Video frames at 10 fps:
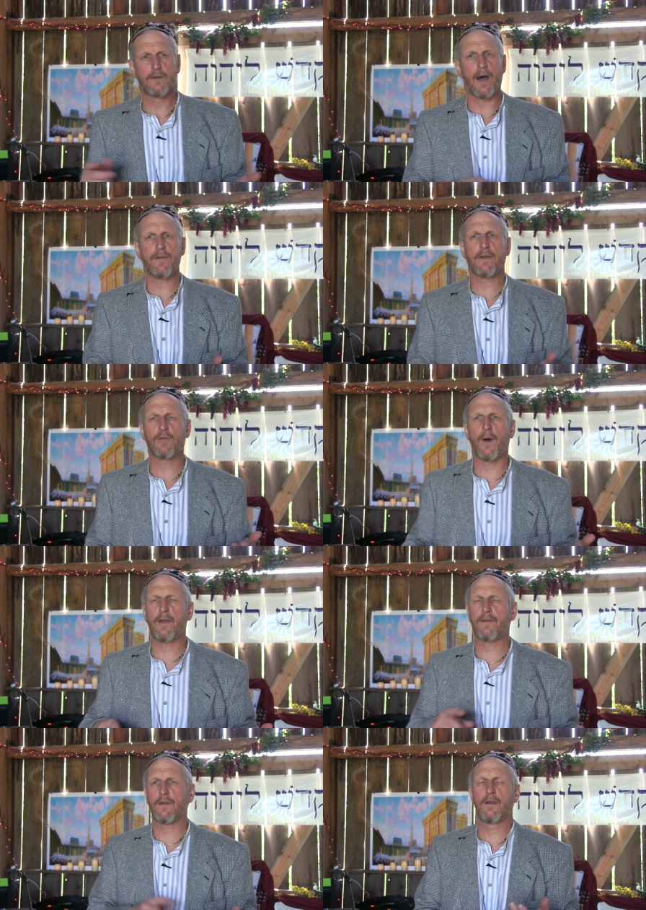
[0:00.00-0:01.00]
I think
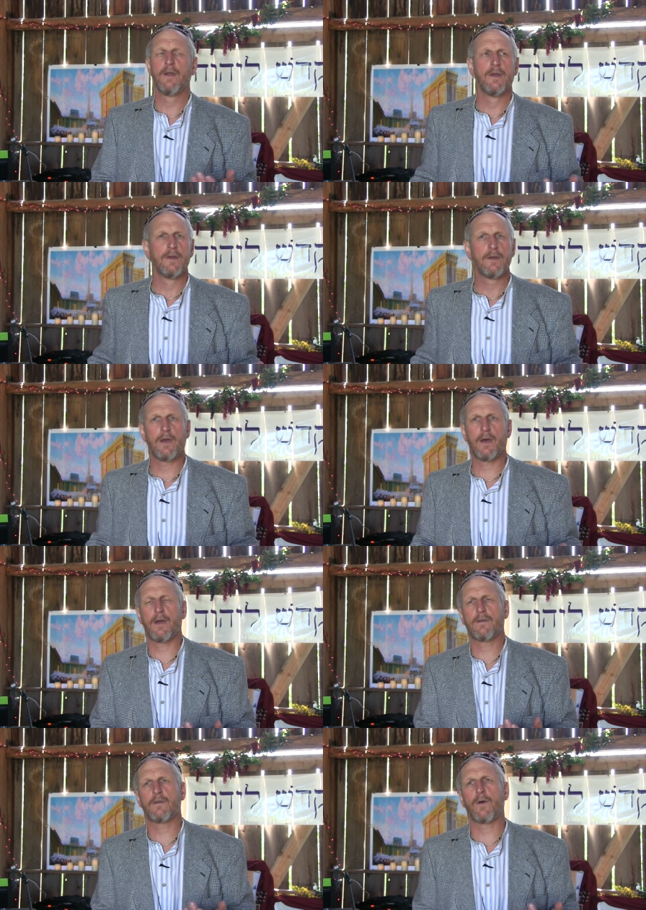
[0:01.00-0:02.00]
twice in,
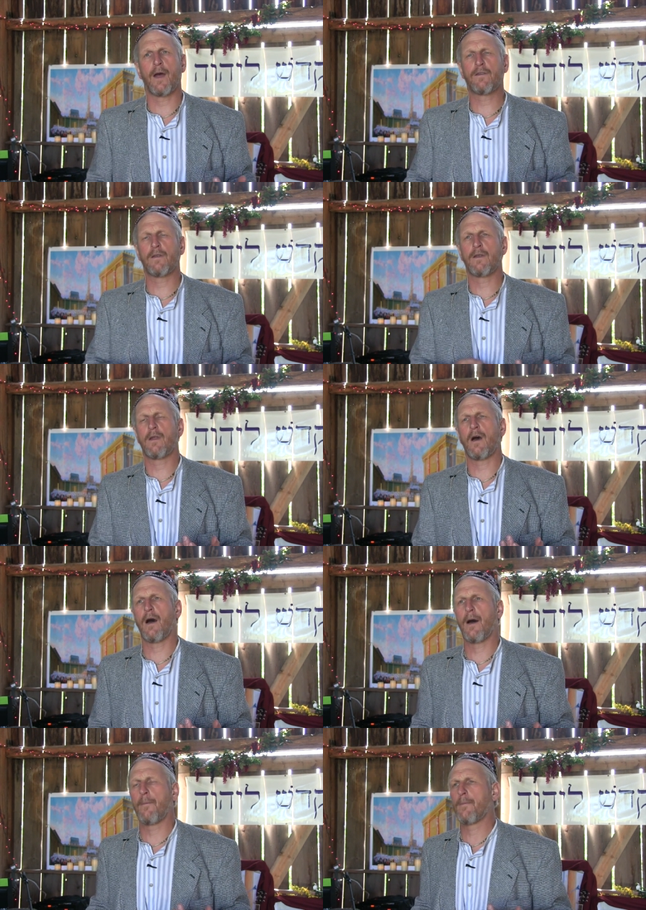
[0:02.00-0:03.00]
uh, twice in
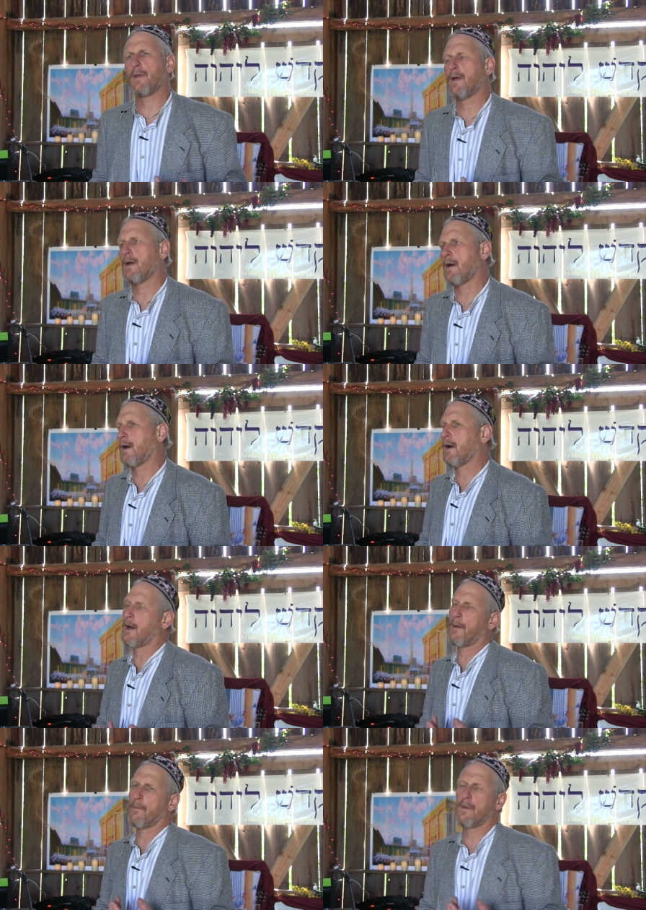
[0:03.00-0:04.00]
um,
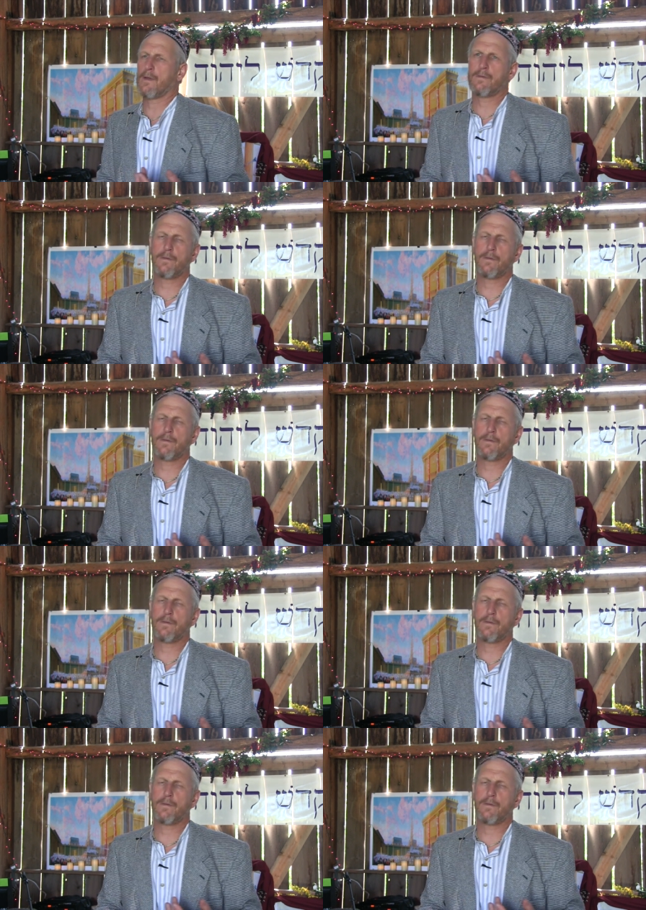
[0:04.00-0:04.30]
um,